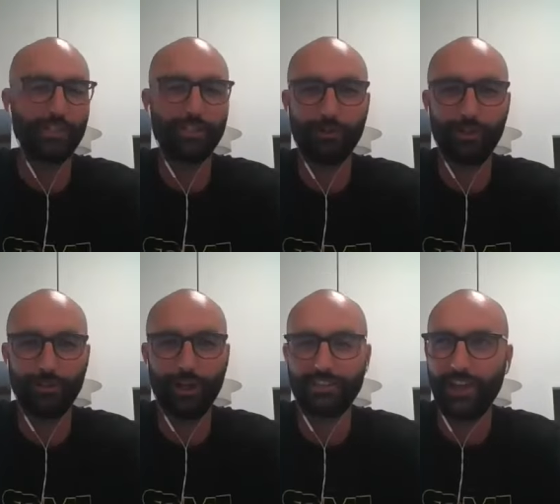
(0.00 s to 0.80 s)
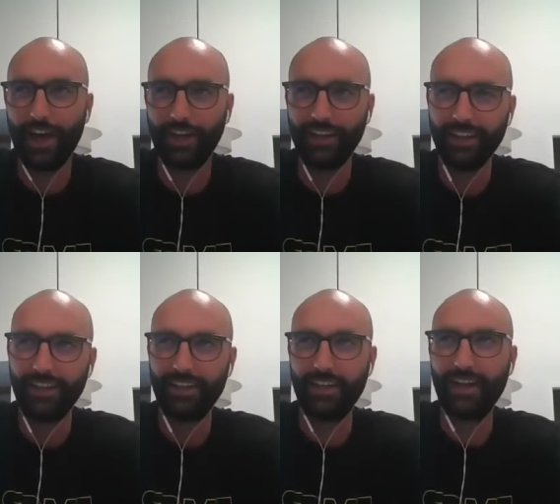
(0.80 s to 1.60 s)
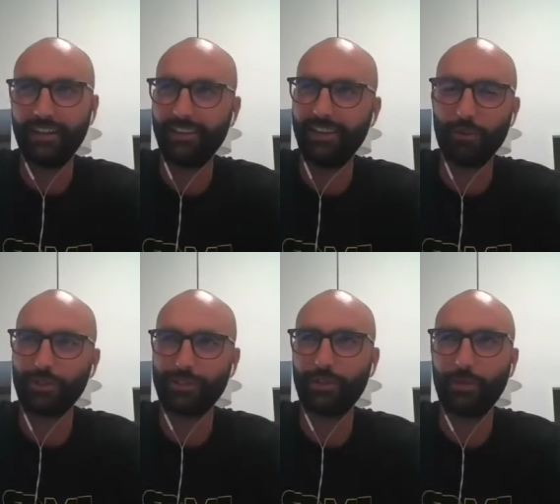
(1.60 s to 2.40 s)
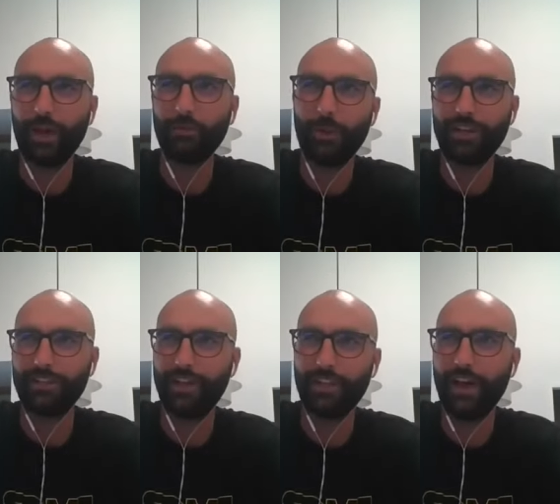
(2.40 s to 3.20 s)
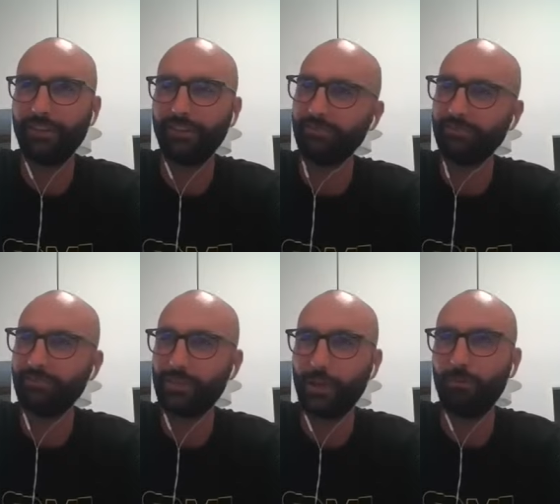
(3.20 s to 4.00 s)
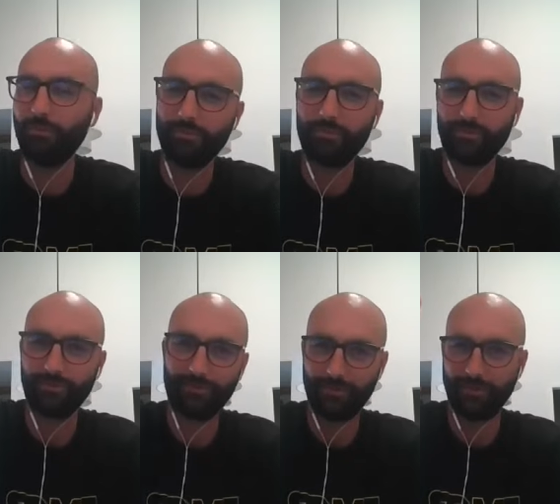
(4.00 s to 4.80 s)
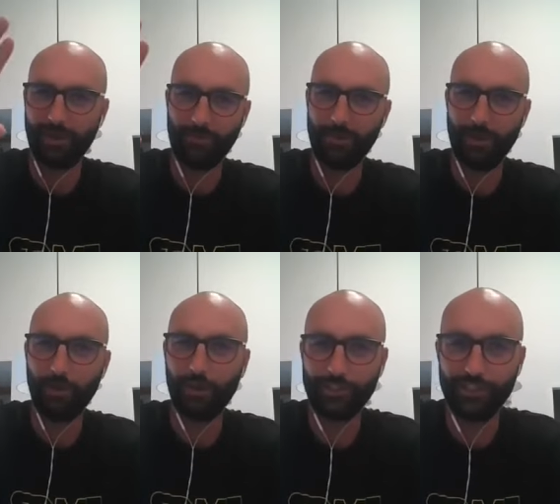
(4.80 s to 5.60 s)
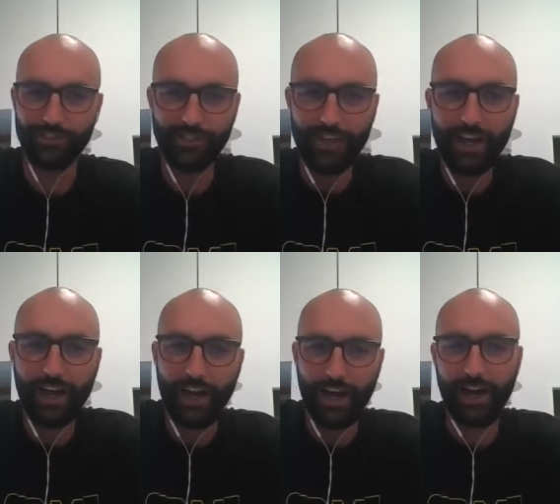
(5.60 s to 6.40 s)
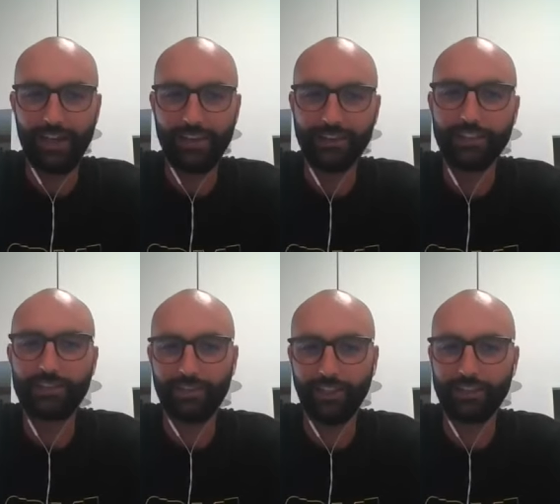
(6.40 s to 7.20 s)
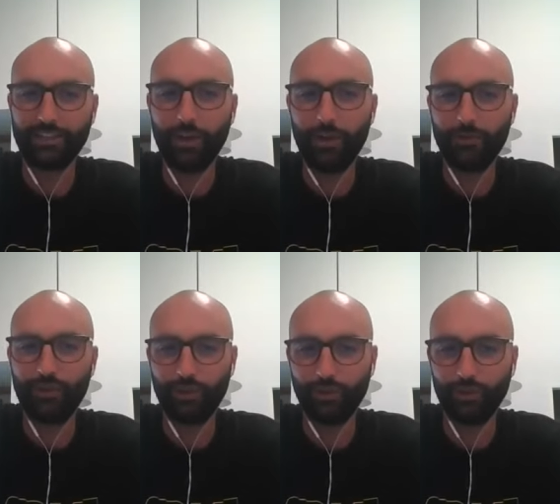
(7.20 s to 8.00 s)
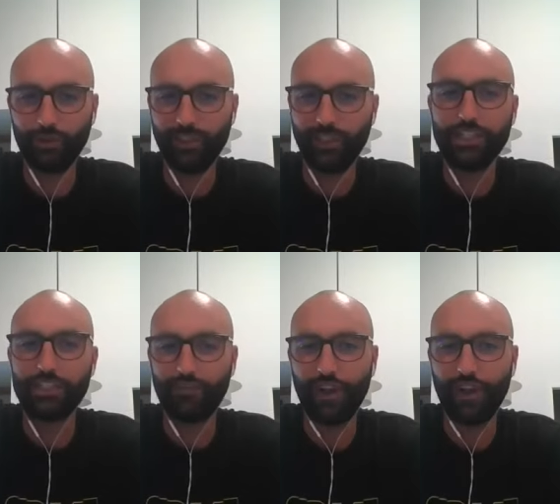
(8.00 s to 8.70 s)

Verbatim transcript: I just want to address that that that wasn't the right way to say that. So apologies. Uh, let's let's go to least